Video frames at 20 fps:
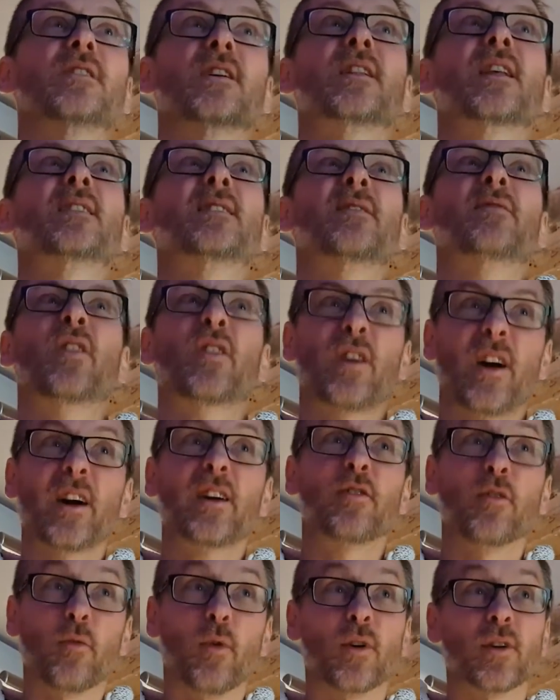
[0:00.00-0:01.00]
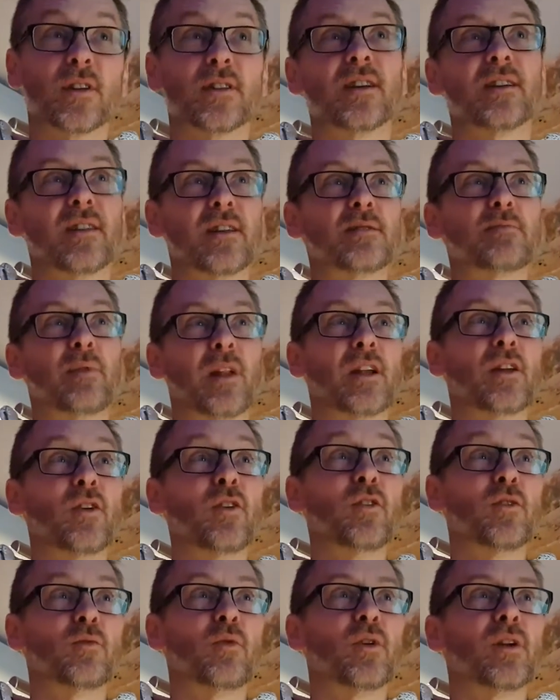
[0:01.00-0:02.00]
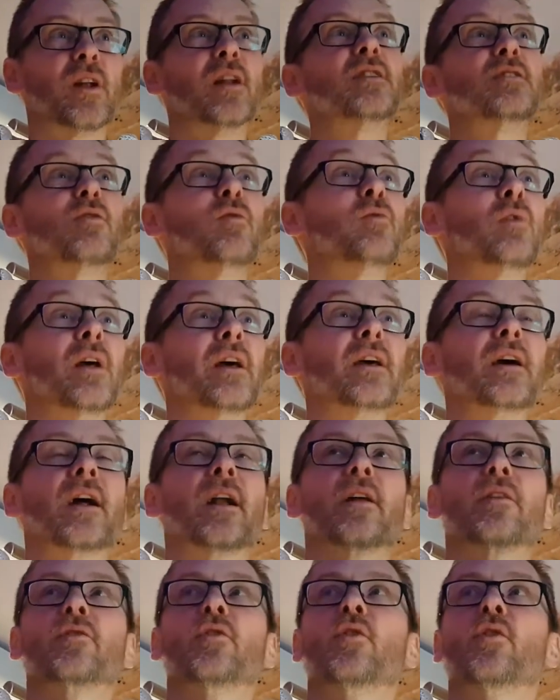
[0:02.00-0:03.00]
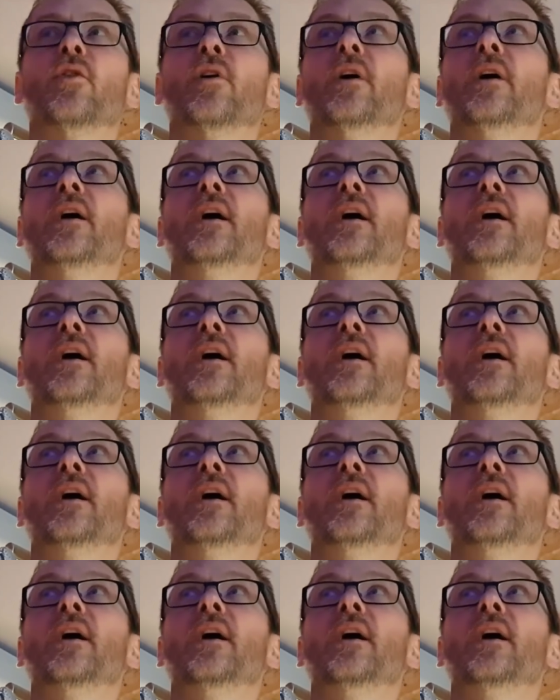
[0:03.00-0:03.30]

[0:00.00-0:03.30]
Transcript: It's a very accurate one. It's a This Planet Earth one, and it's lovely. And I thought,